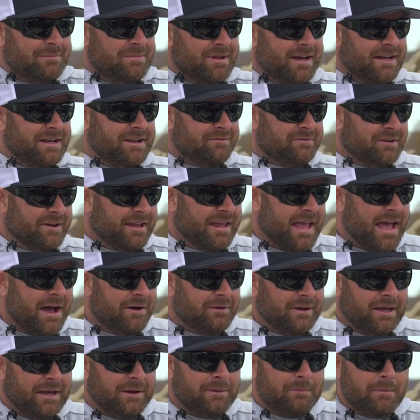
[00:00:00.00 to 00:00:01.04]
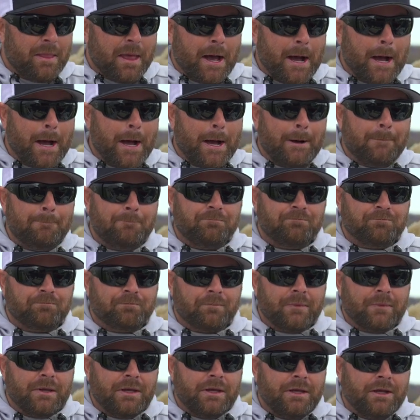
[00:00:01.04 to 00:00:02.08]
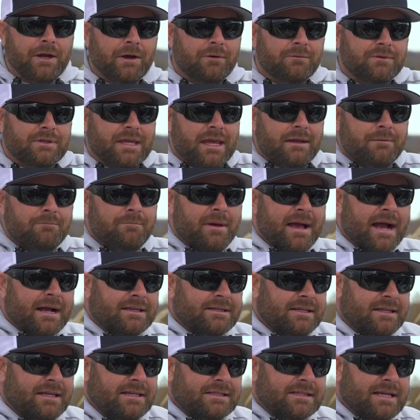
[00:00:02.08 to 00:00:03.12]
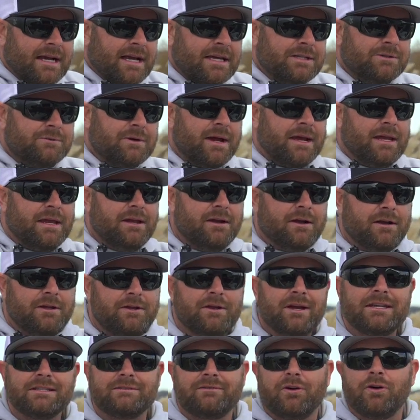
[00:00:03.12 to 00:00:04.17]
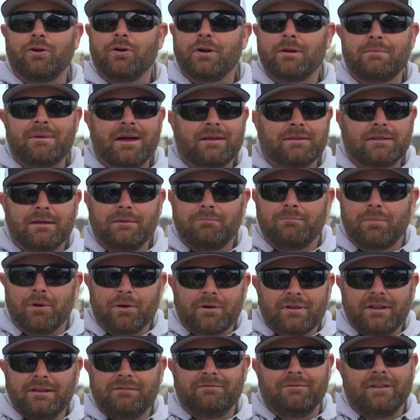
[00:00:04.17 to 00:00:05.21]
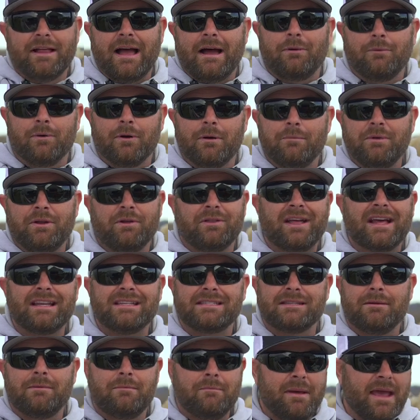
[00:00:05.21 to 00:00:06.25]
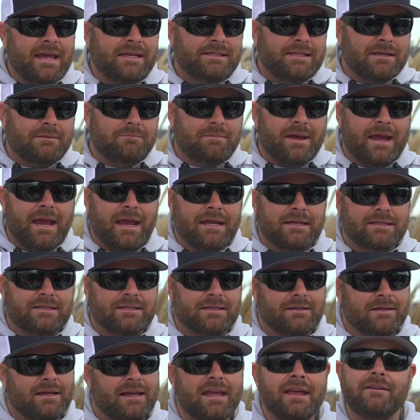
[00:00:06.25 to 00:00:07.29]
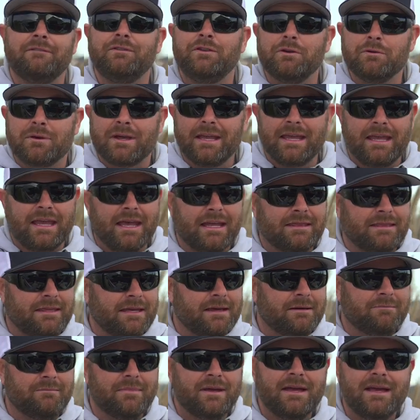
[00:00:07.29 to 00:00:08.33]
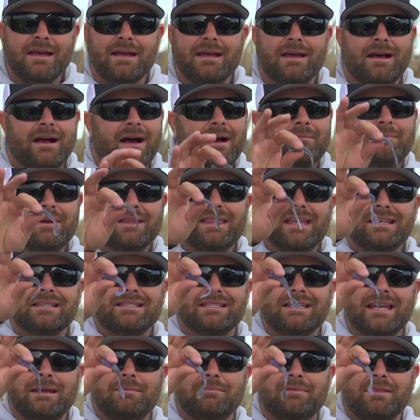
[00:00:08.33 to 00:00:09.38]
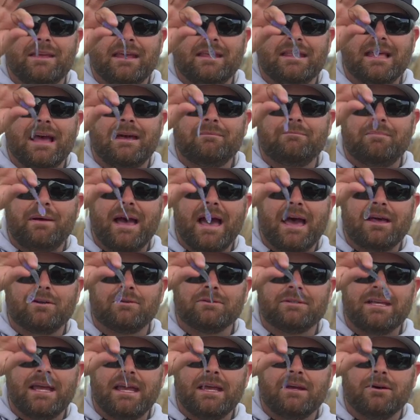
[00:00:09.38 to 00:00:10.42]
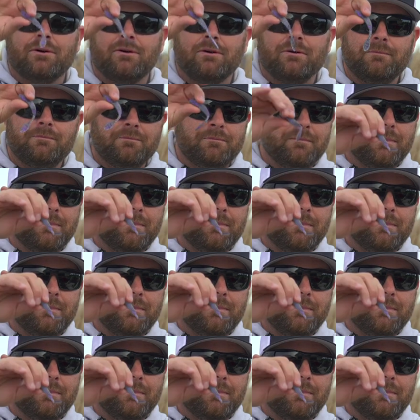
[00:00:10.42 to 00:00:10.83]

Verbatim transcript: up in a different county. Um, You know, getting back to these guys right here, you guys have heard about the Berkeley Flatworm. You know, that is an amazing bait if you can get them. Uh, but that same thing, that paddle tail,